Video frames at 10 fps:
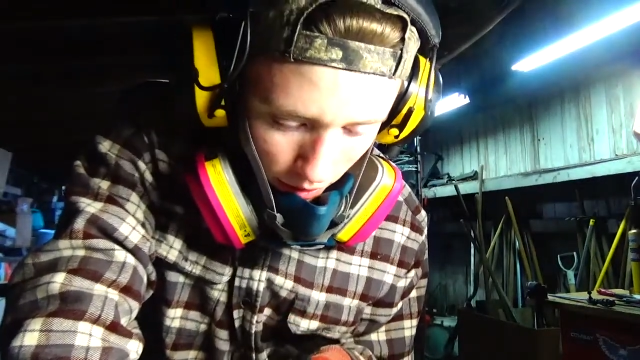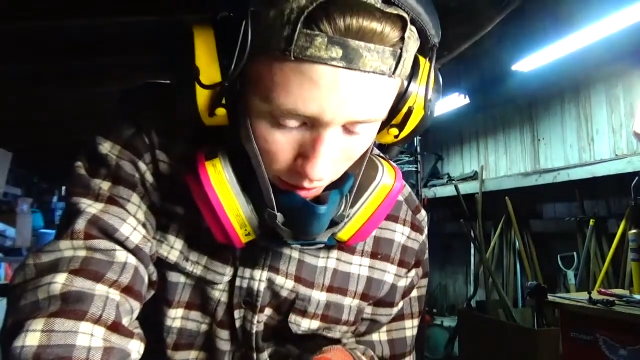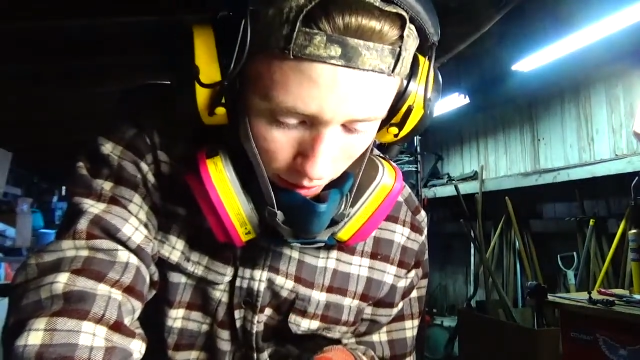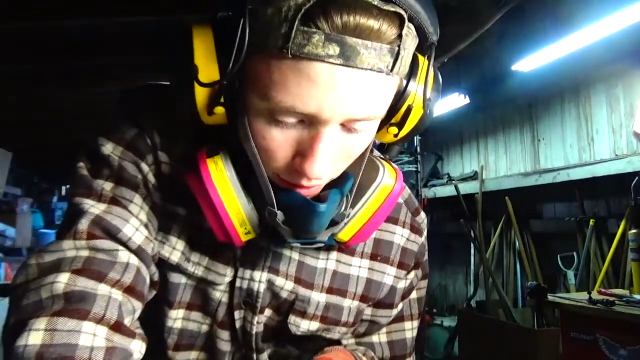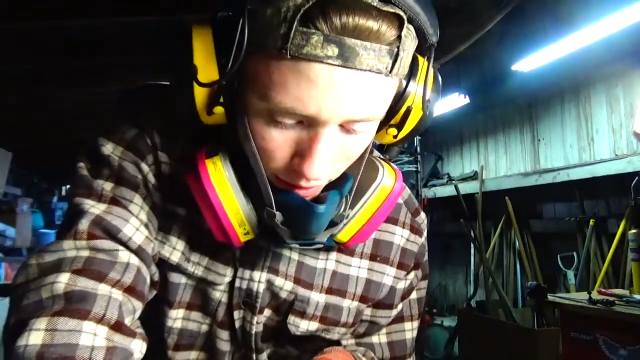
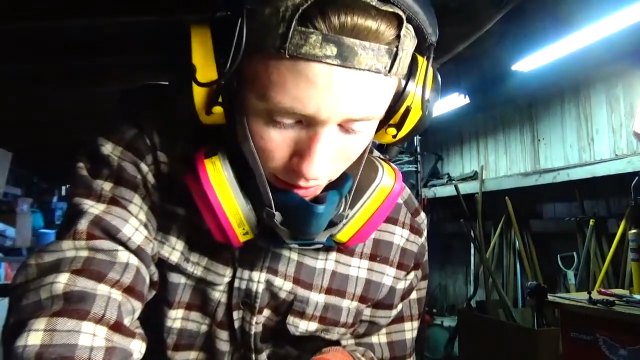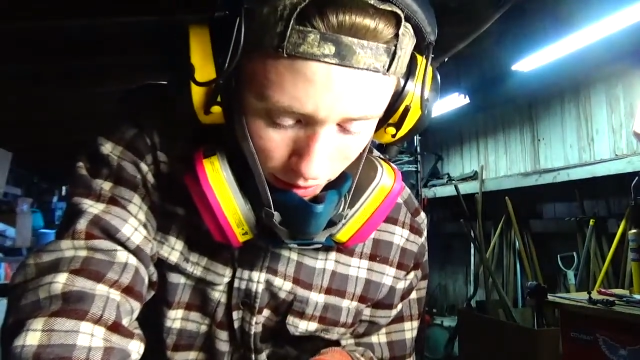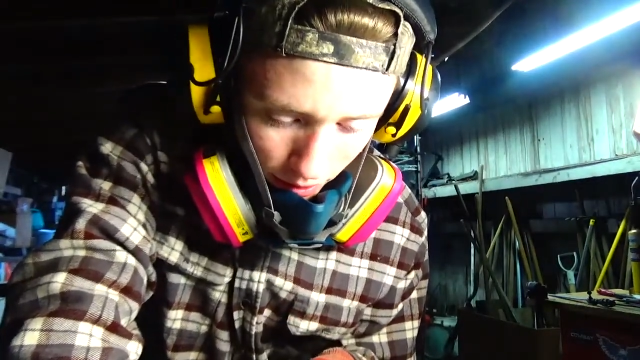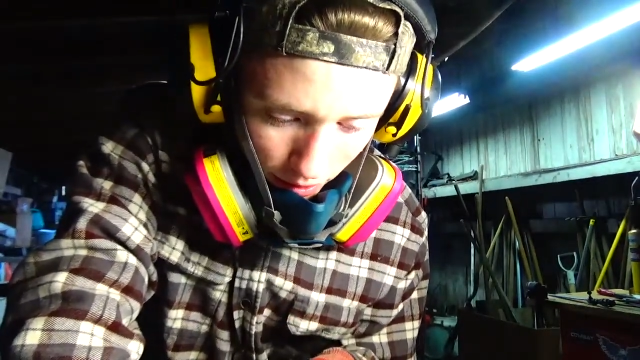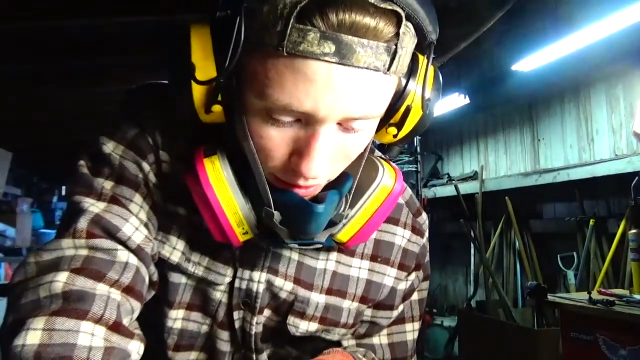And
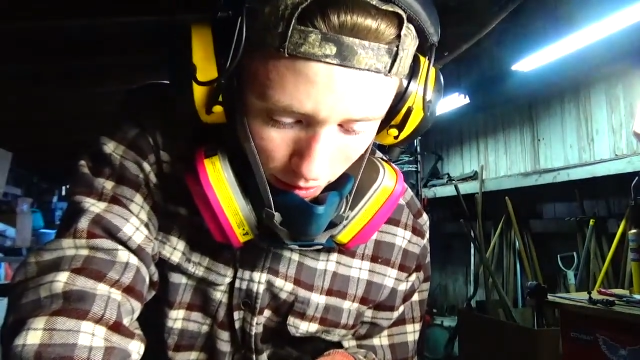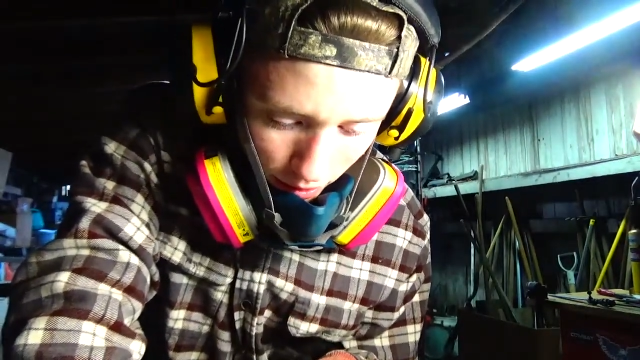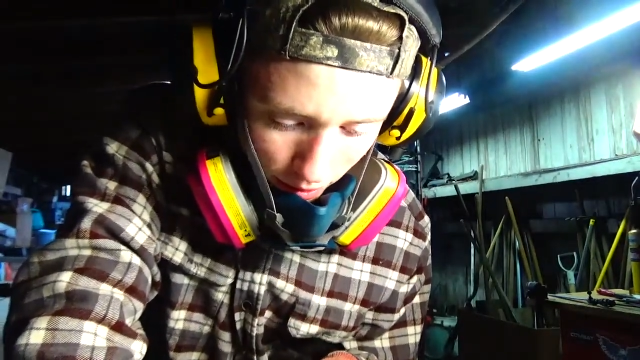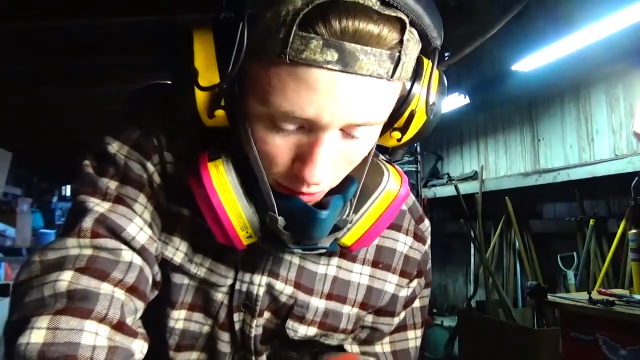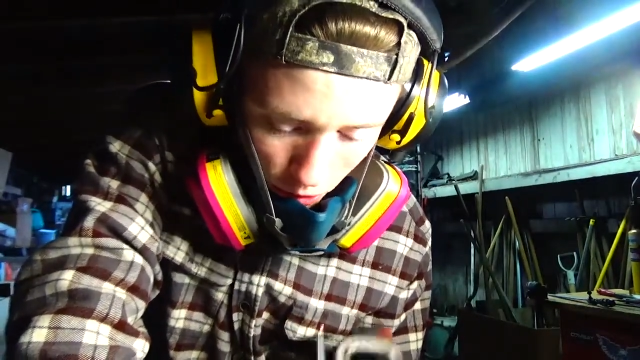I'm
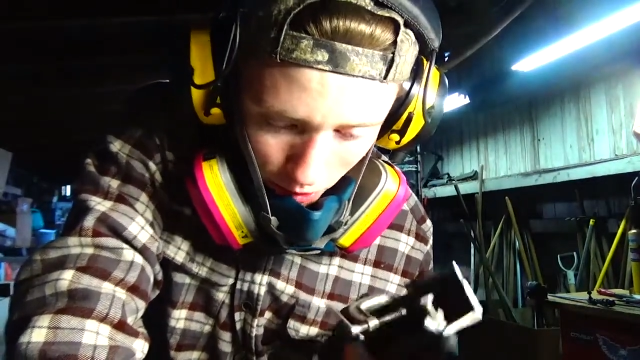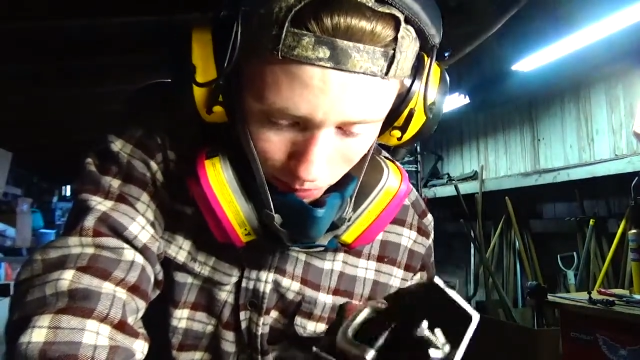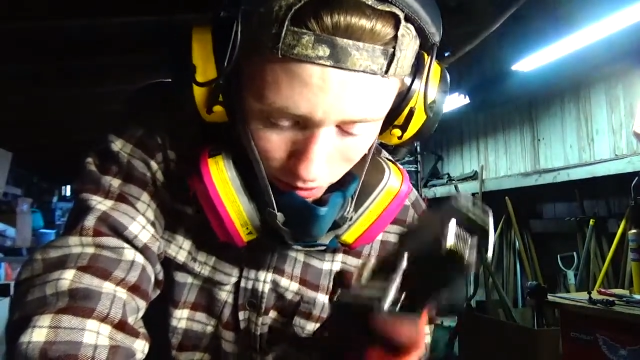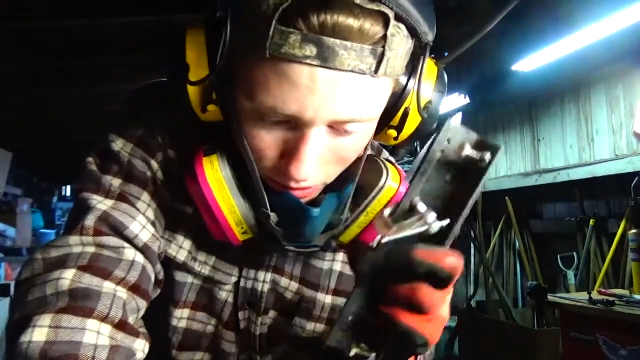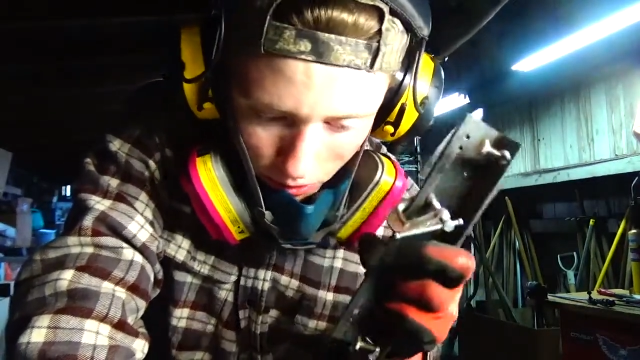gonna scribe
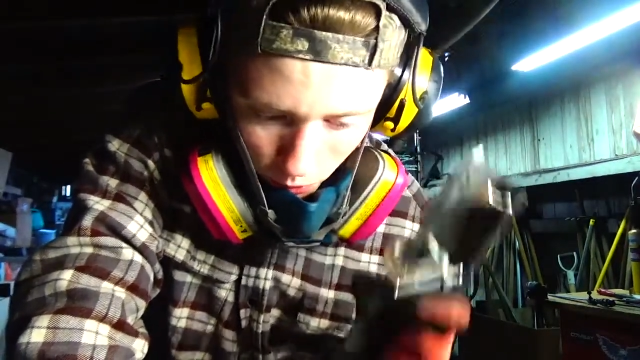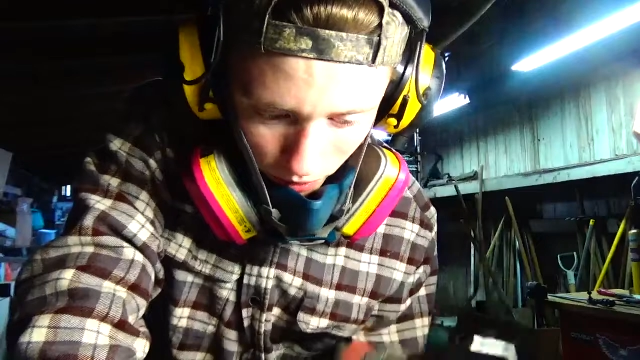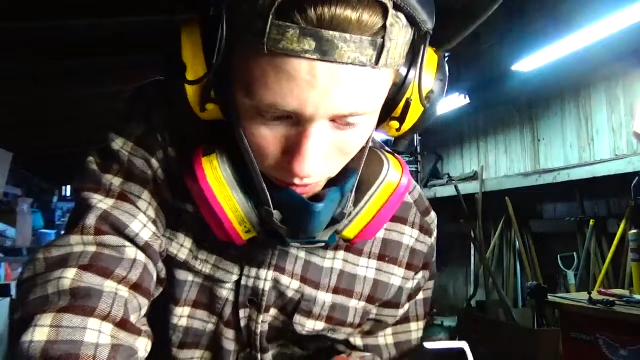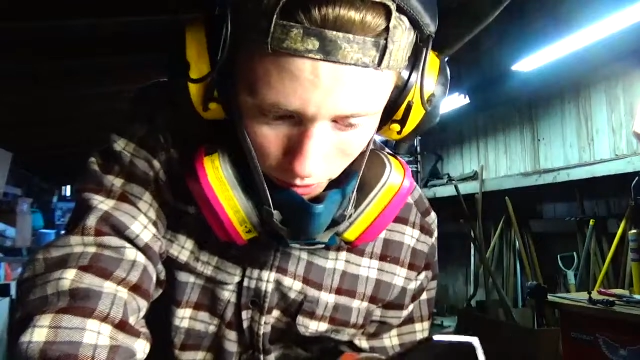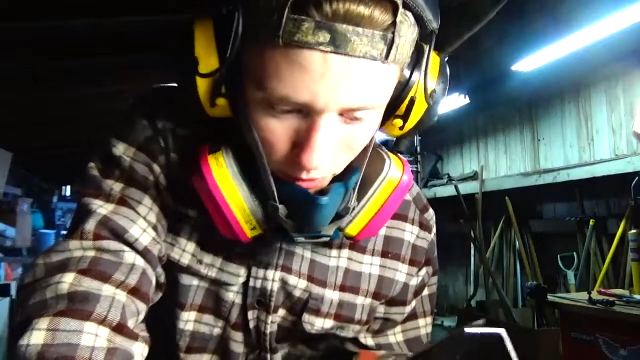on, so what
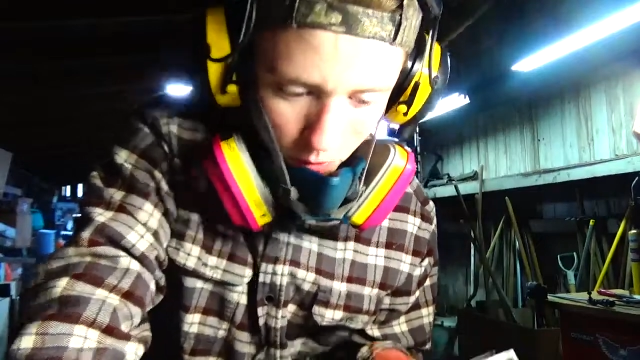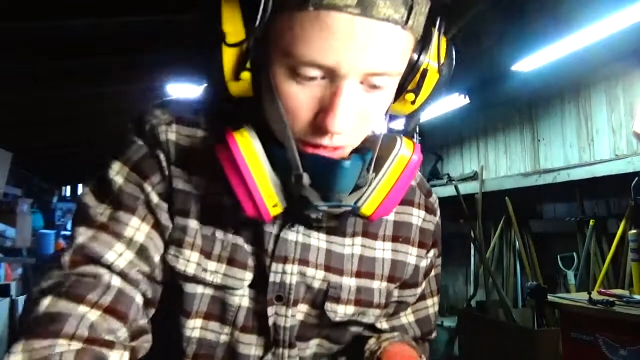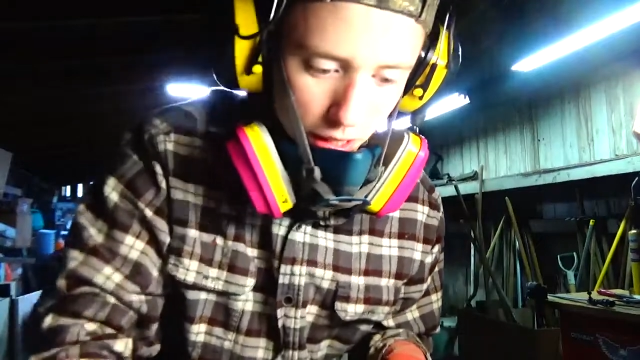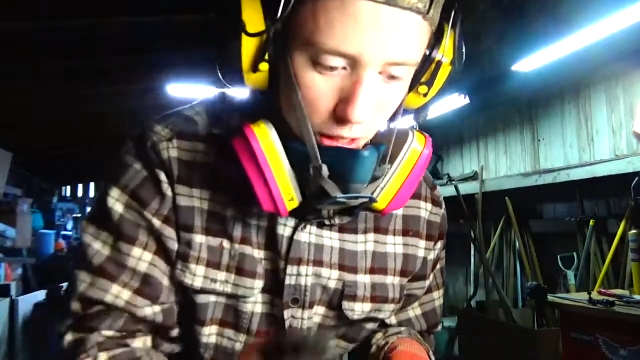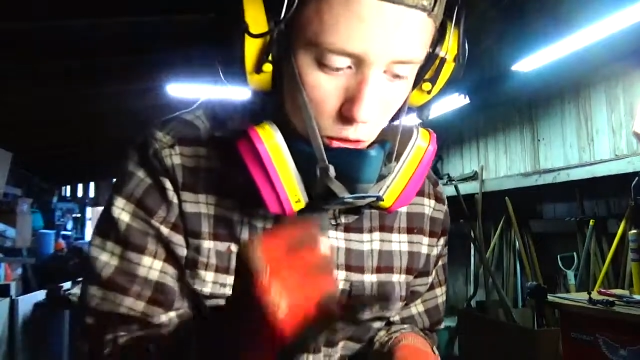I'm gonna do is
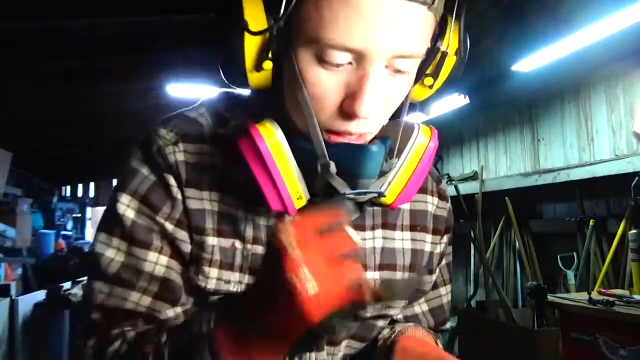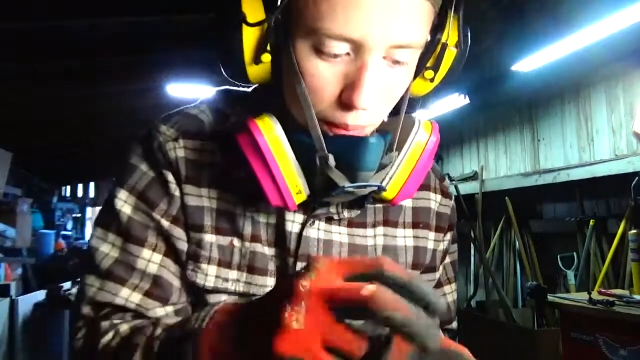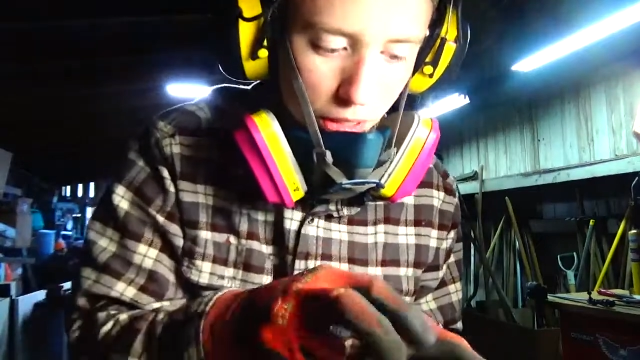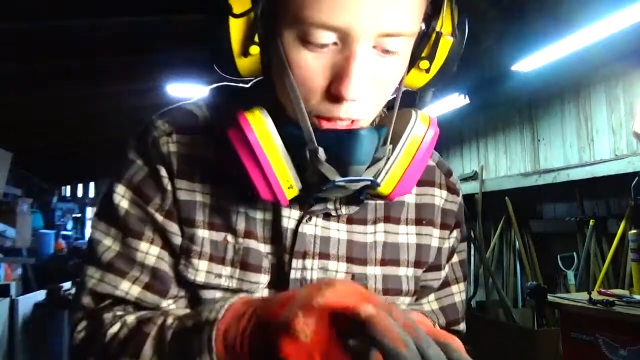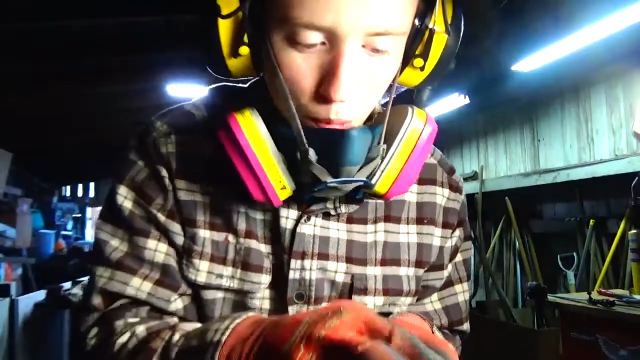I'm gonna scribe
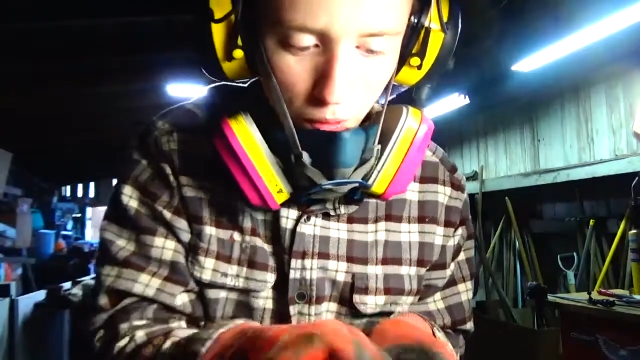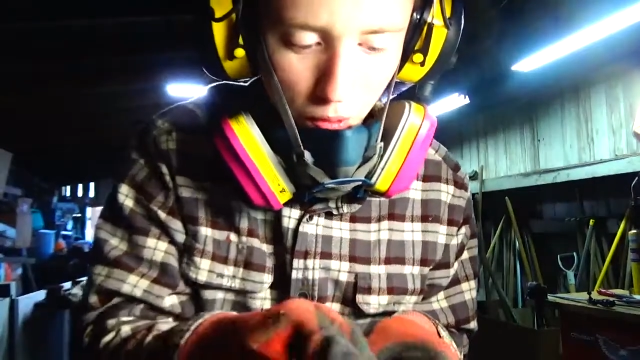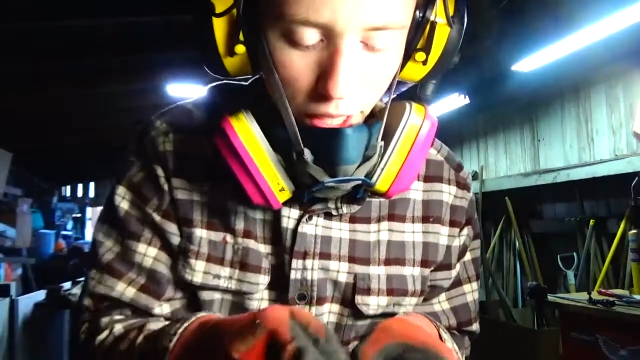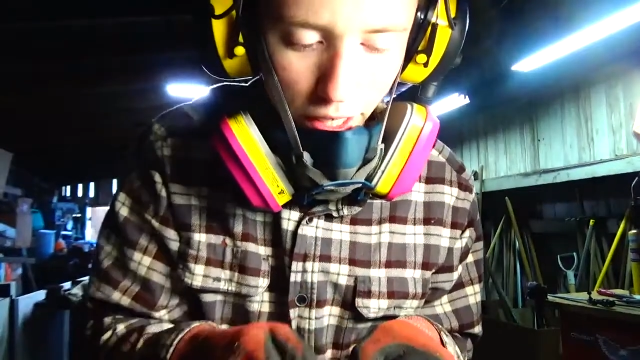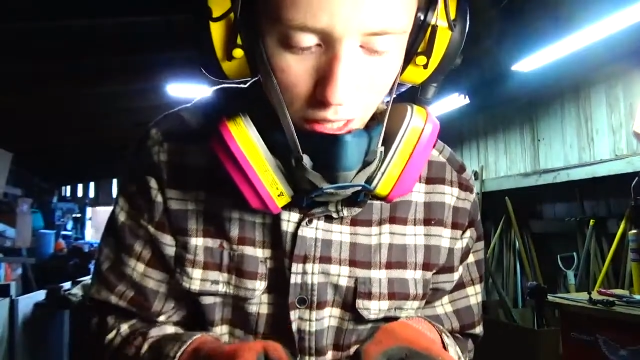on these bevel
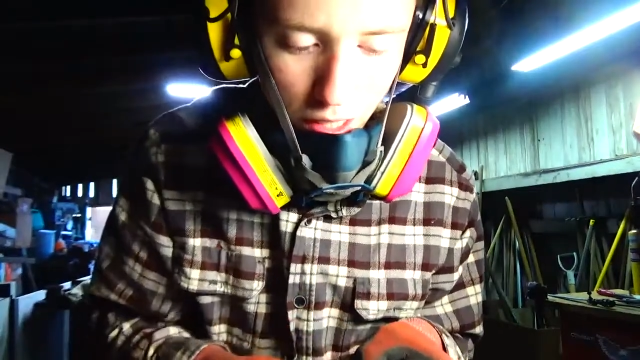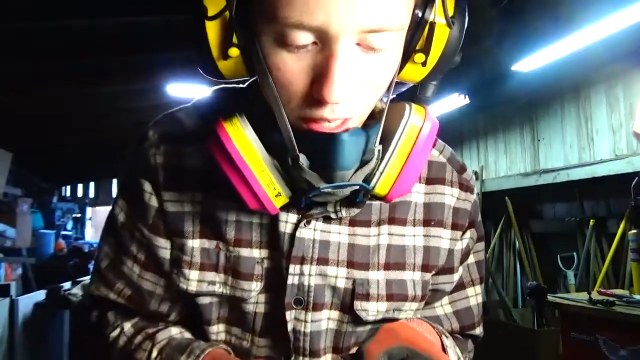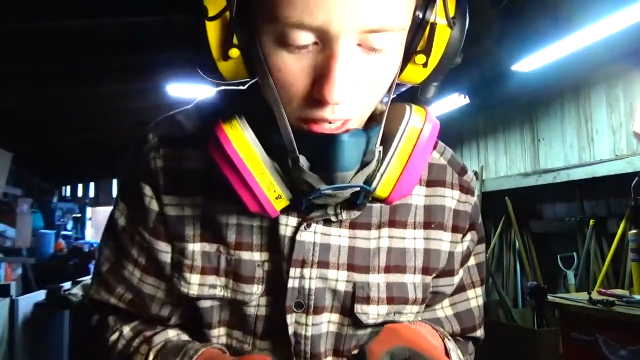lines.